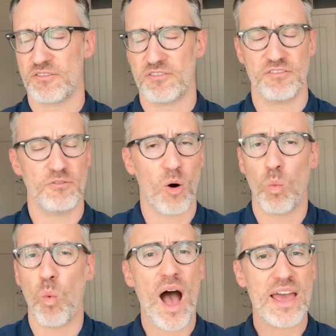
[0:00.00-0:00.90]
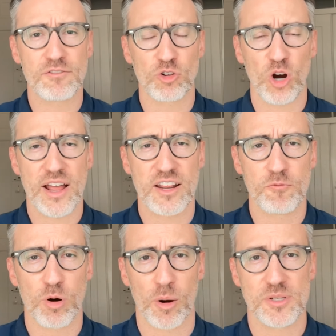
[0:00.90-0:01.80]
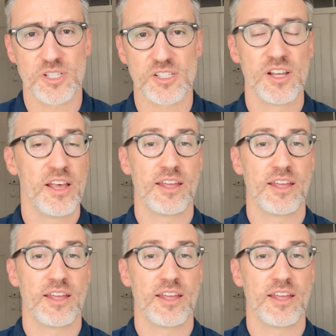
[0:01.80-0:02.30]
a a wide variety of purposes,